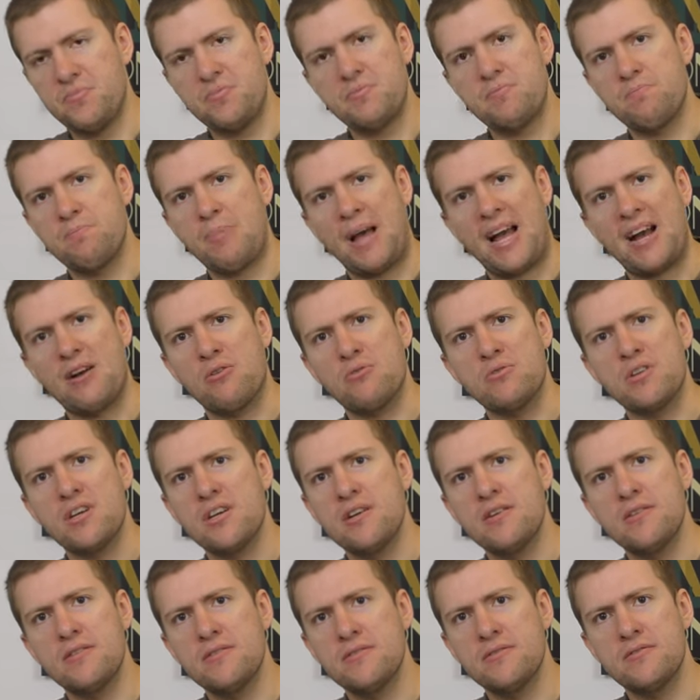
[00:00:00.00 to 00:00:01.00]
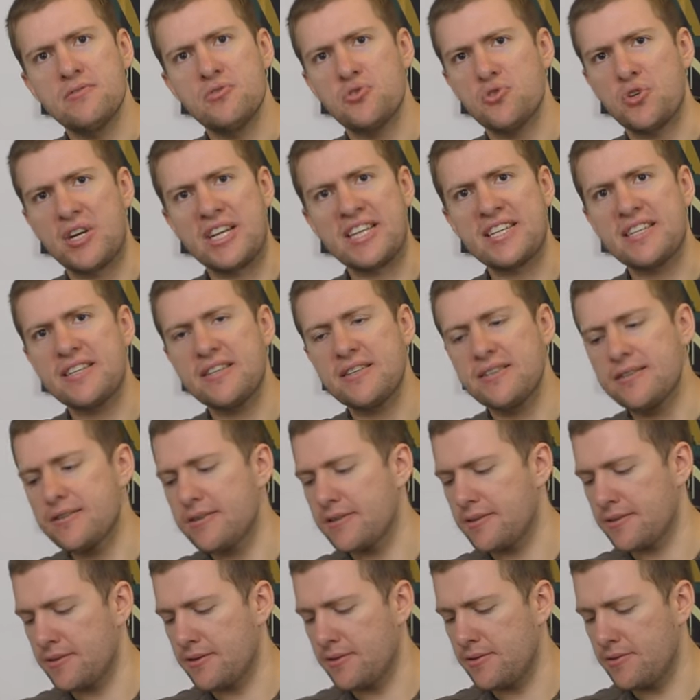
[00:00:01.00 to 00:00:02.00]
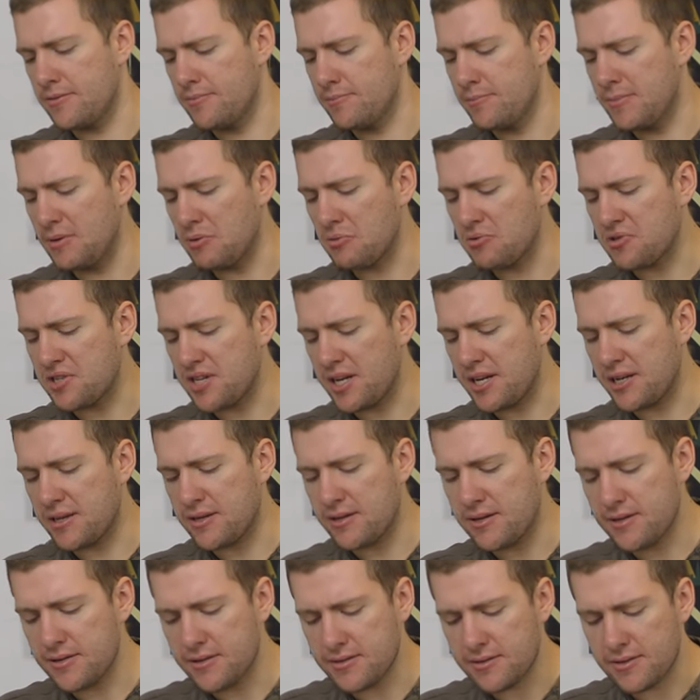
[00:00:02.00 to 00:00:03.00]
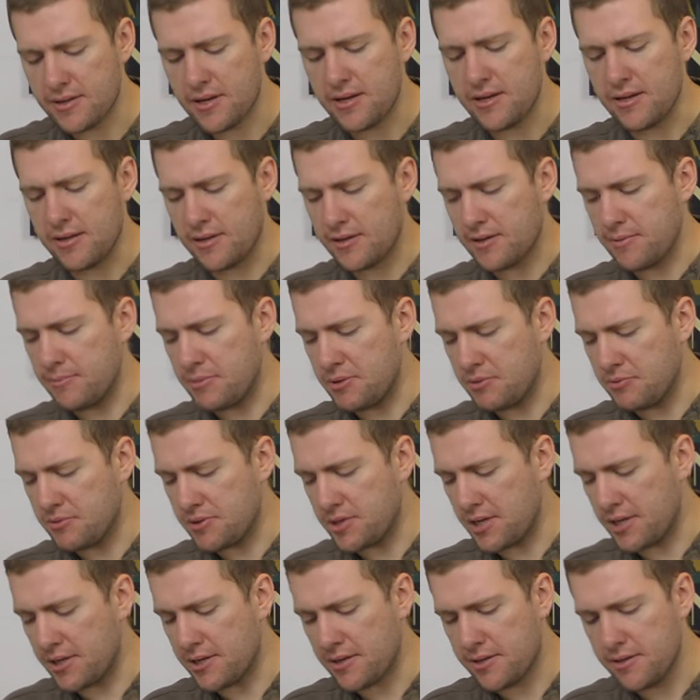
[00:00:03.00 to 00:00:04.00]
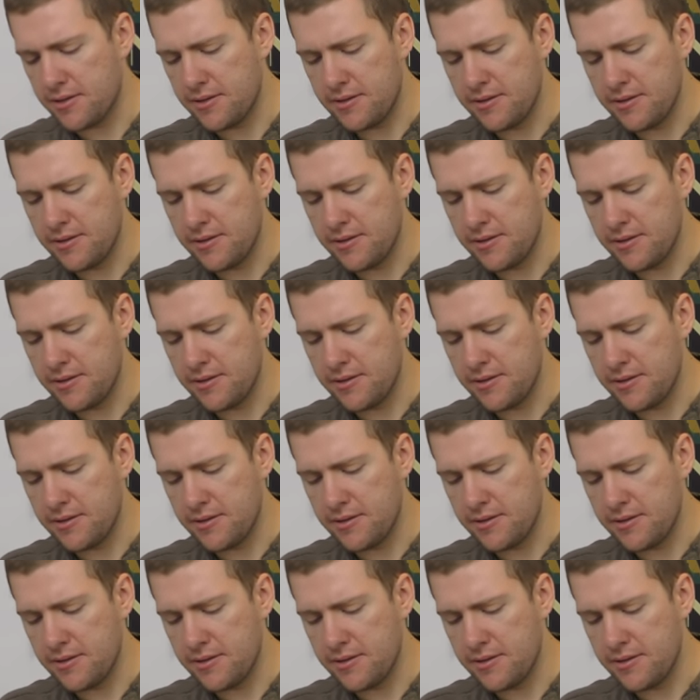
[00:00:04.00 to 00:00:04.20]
Powder, drink, I don't know, milkshake. It's kind of like a milkshake.